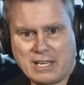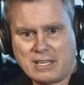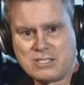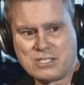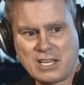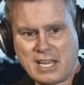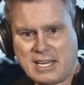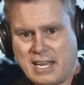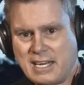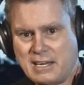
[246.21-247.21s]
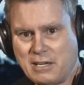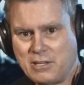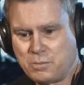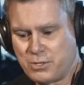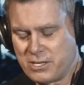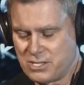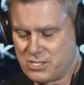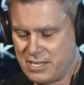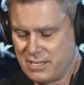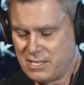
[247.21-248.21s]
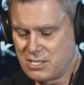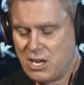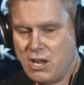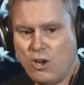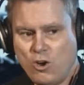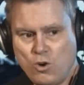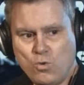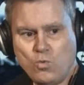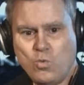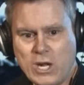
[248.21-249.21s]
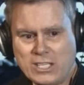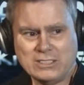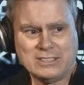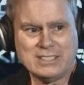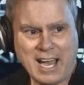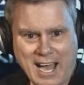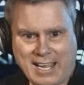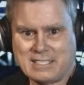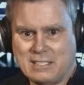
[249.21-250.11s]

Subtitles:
CNN and other places like this who will not